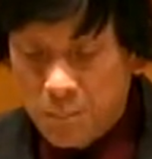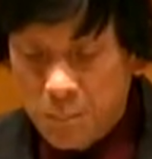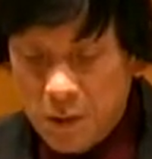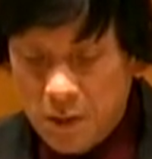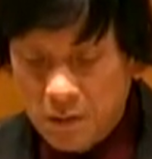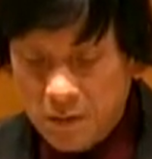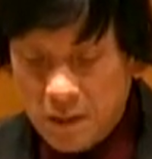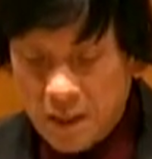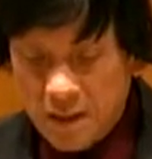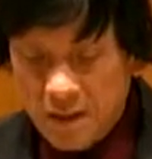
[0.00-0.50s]

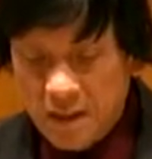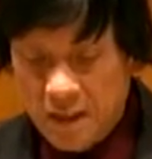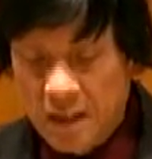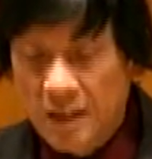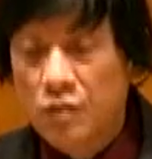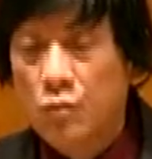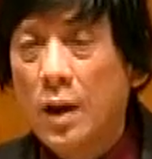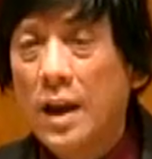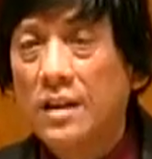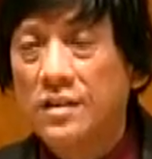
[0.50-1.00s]
built the
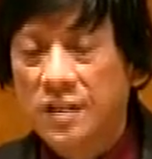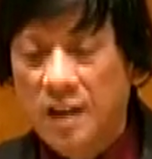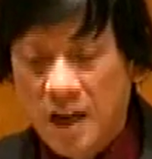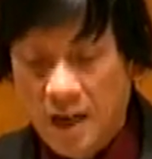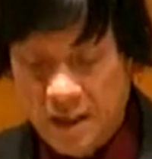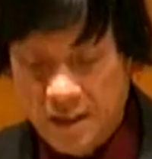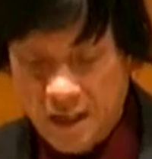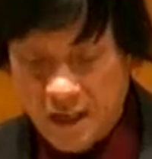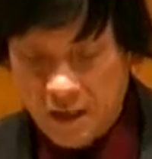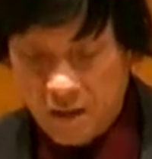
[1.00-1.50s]

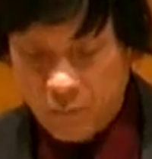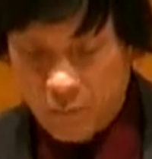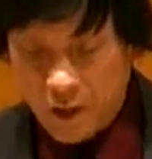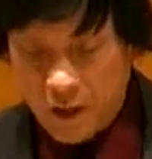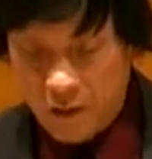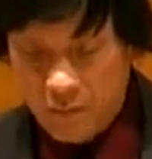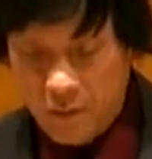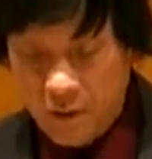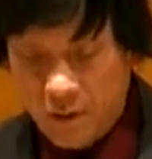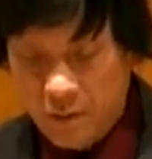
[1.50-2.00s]
Transcontinental
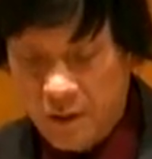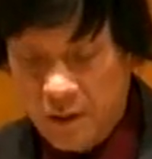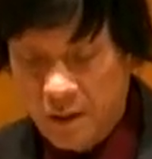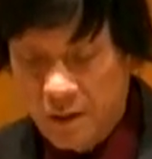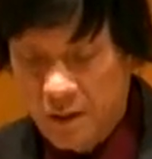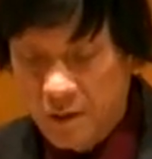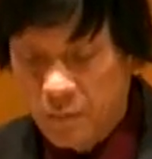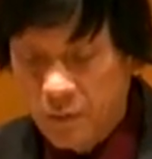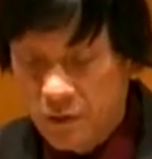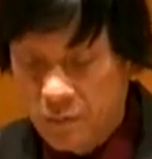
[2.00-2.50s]
Railroad,
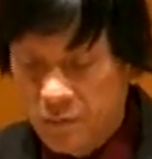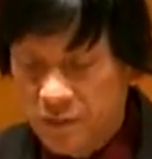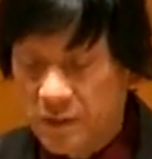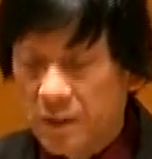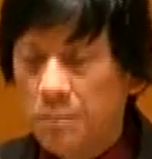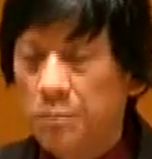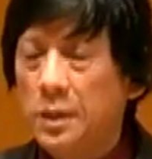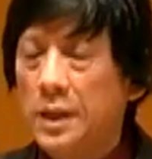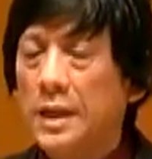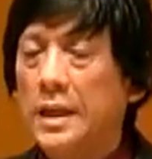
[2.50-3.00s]
which was
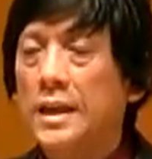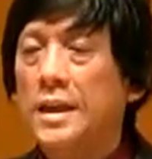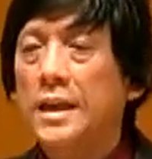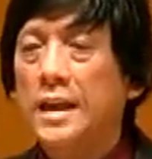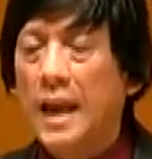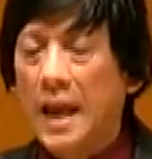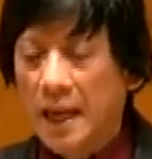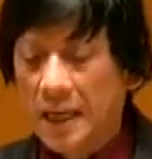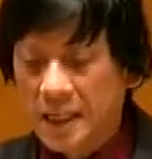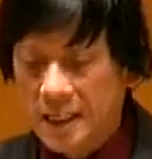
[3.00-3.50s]
completed
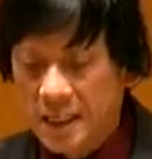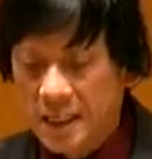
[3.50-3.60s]
in